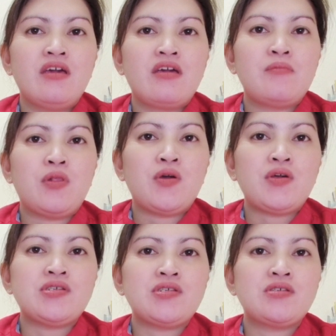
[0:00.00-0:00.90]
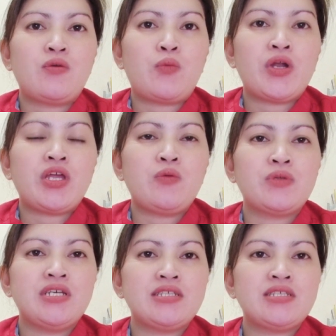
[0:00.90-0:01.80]
employees are working
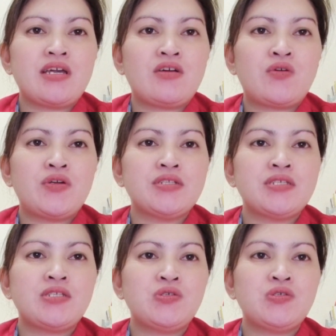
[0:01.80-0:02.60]
with data in accordance